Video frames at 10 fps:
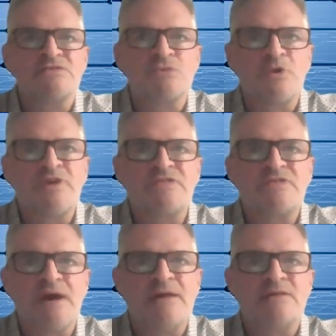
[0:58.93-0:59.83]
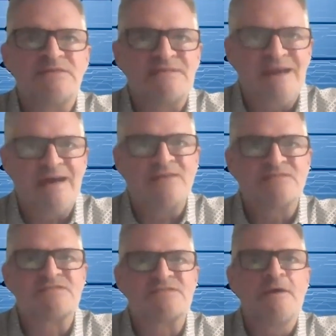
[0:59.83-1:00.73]
So we decided to
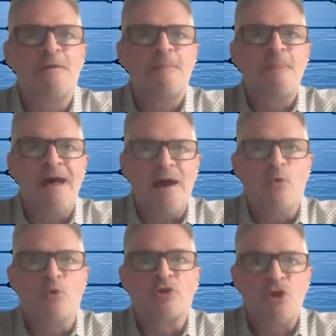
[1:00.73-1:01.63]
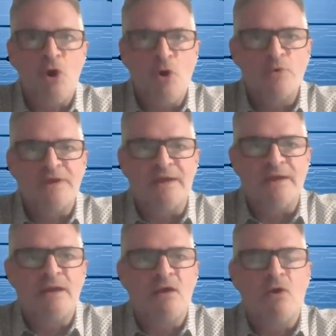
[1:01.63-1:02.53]
test our
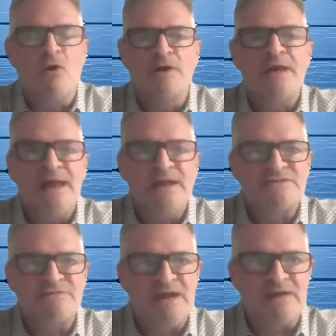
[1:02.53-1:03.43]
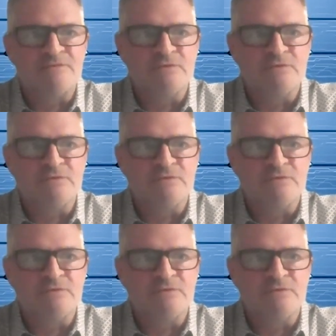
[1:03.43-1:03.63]
coating on HVAC